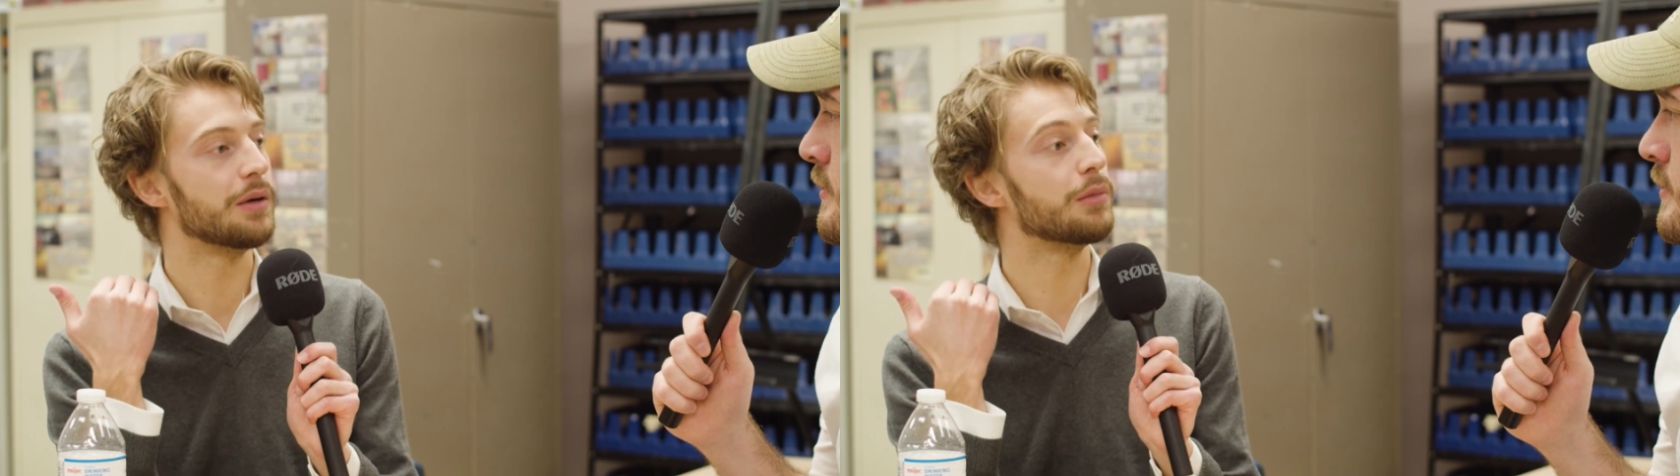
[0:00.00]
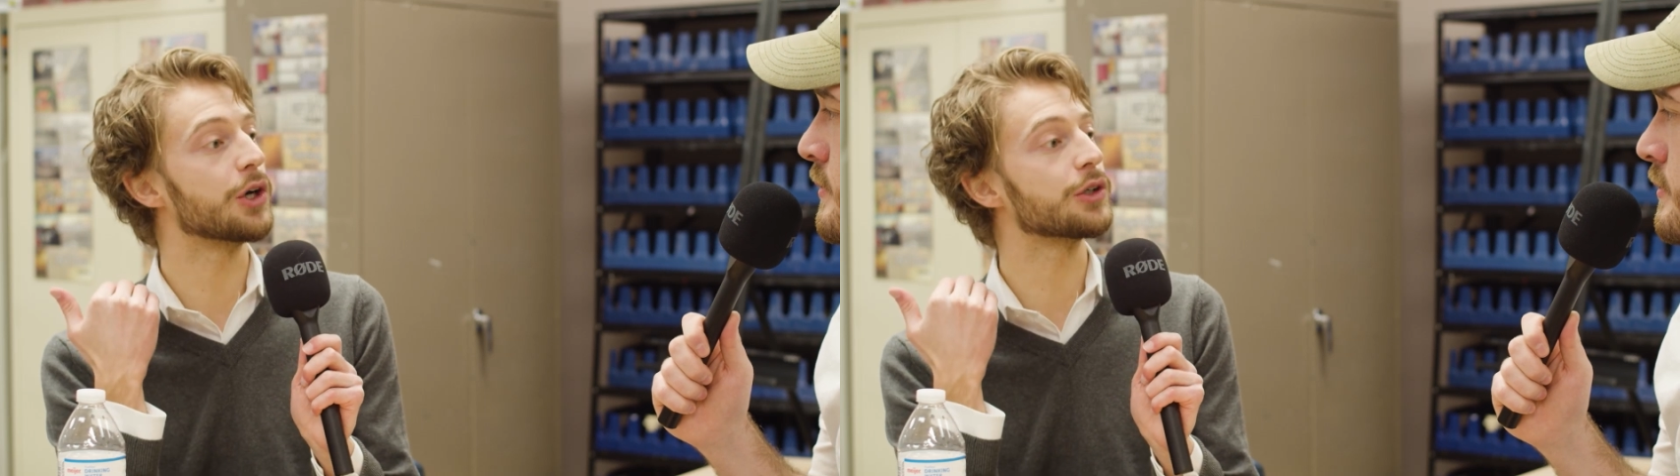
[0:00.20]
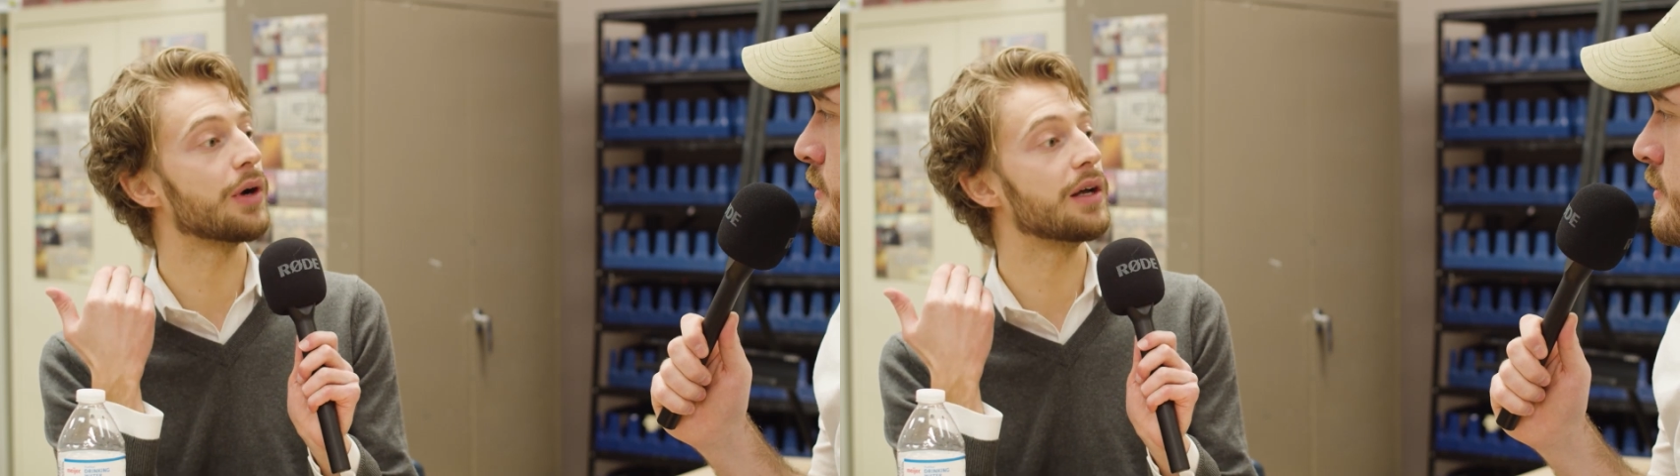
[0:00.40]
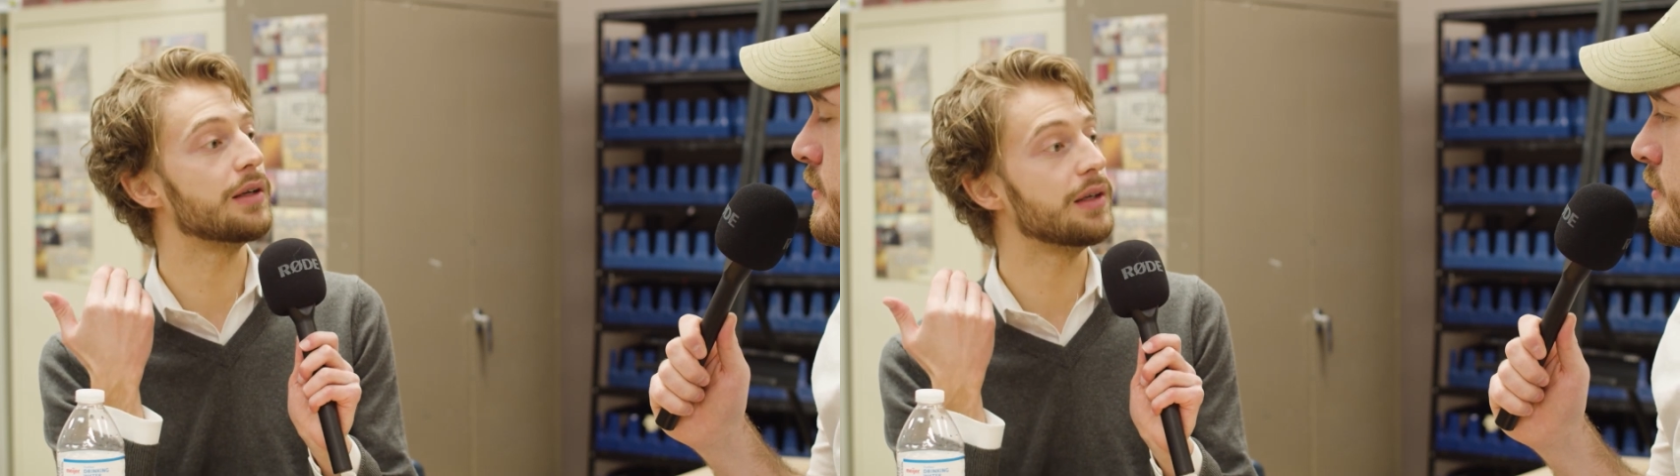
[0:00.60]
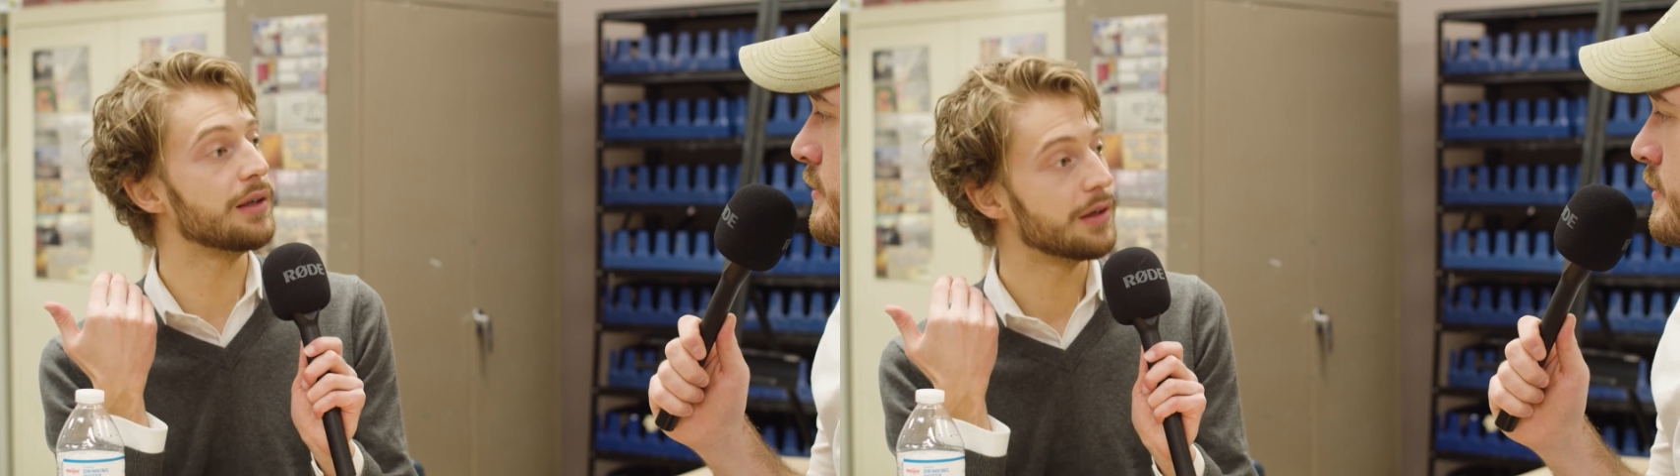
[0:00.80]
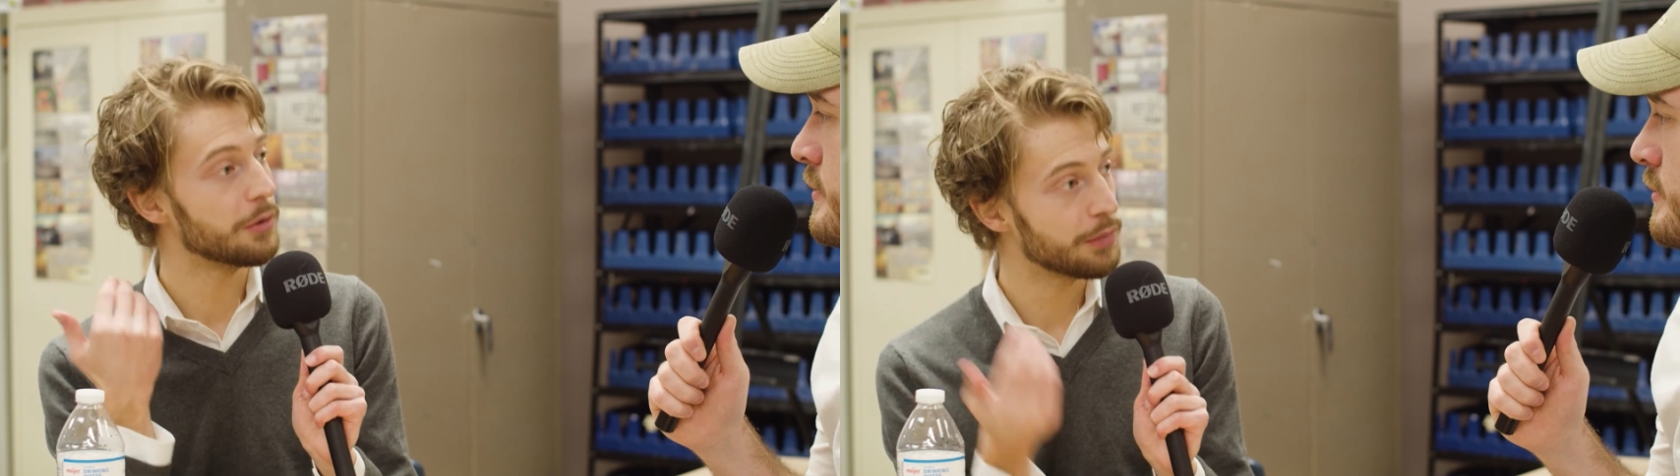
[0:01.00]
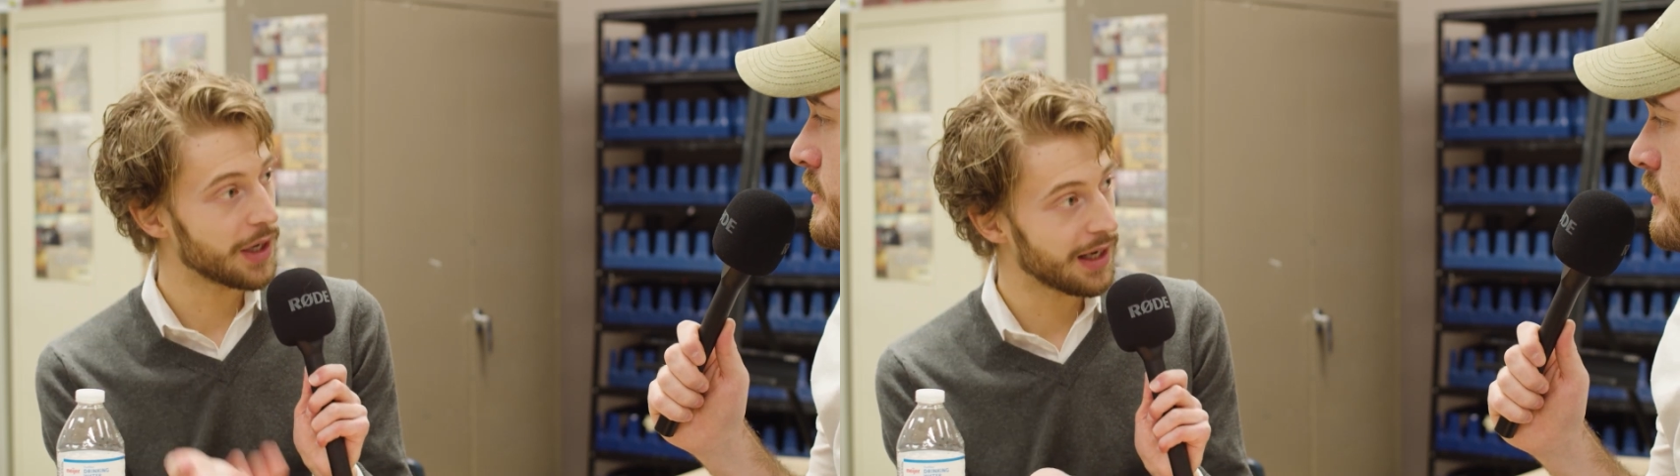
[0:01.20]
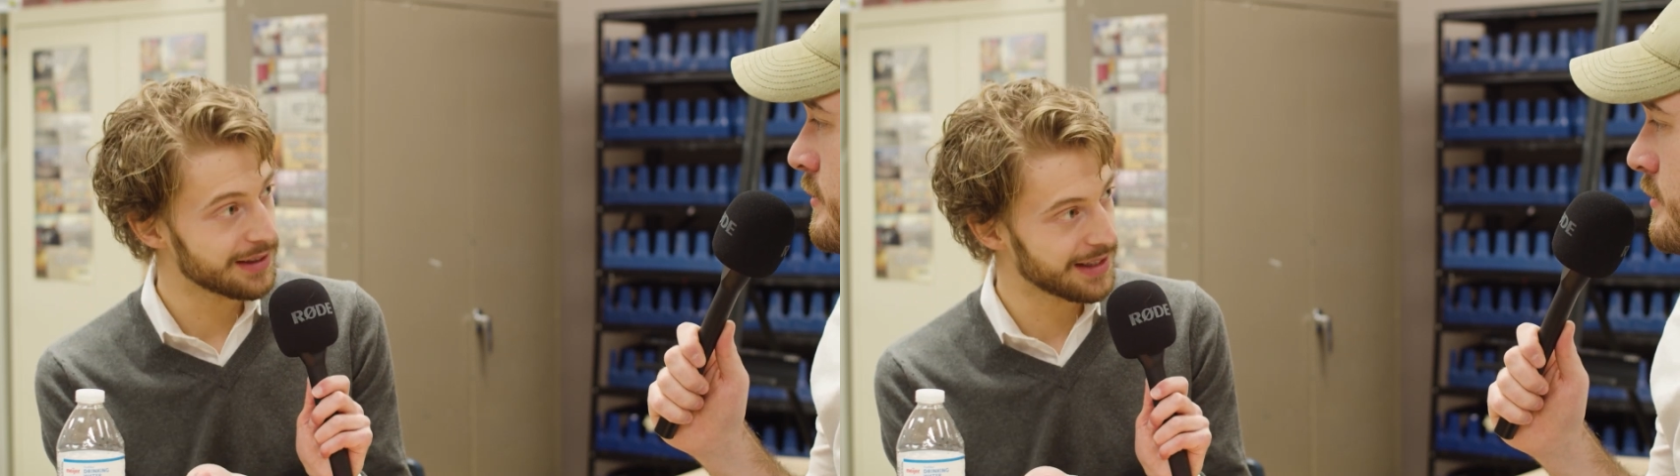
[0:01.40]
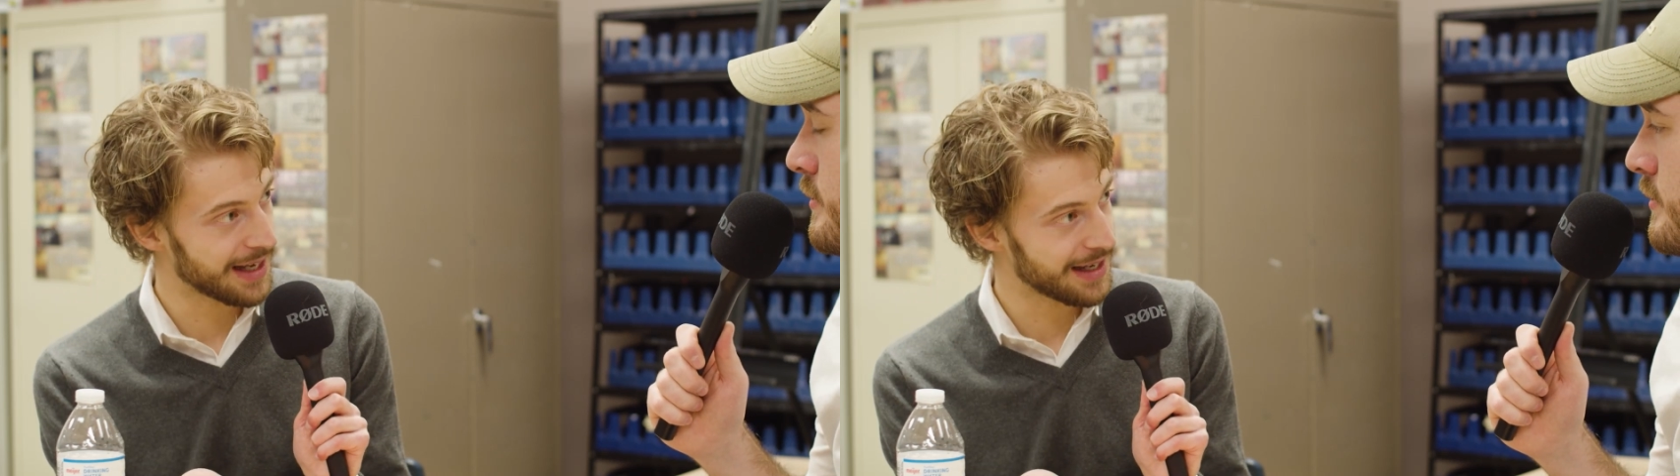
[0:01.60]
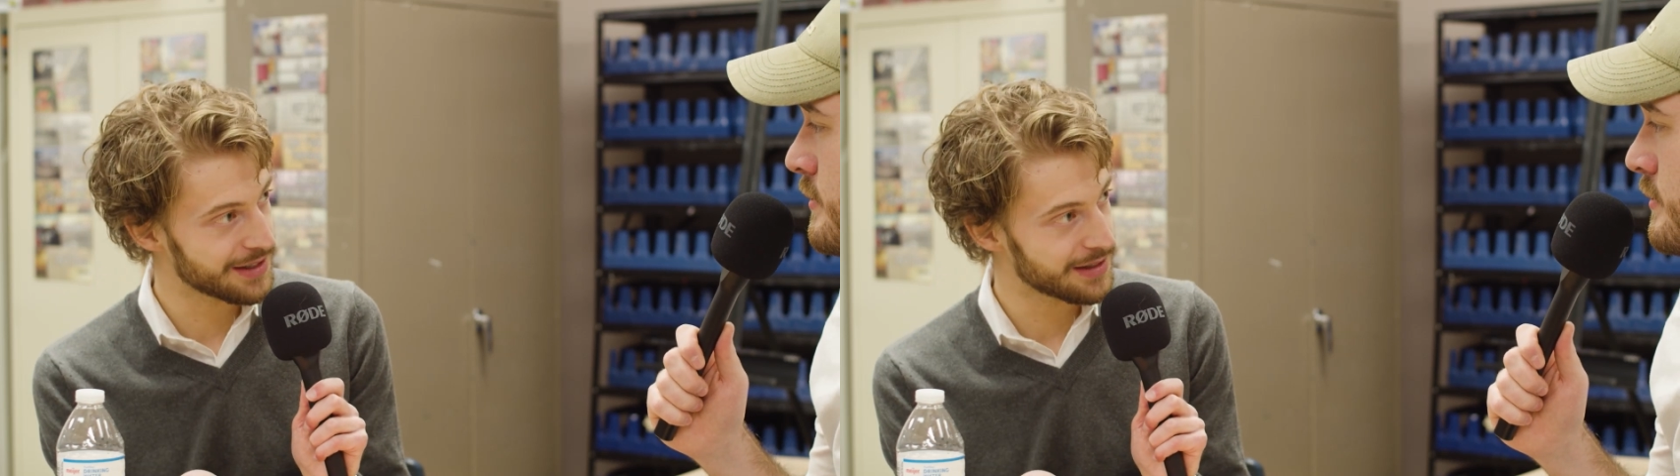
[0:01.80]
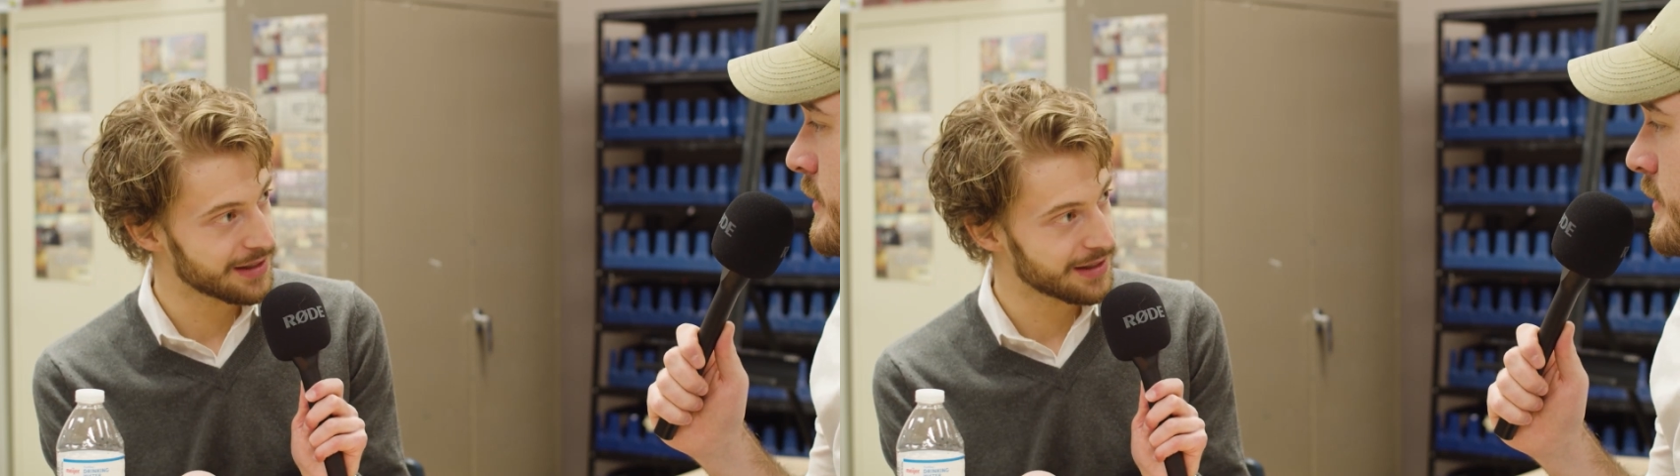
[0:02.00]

Mark Rodney podcast,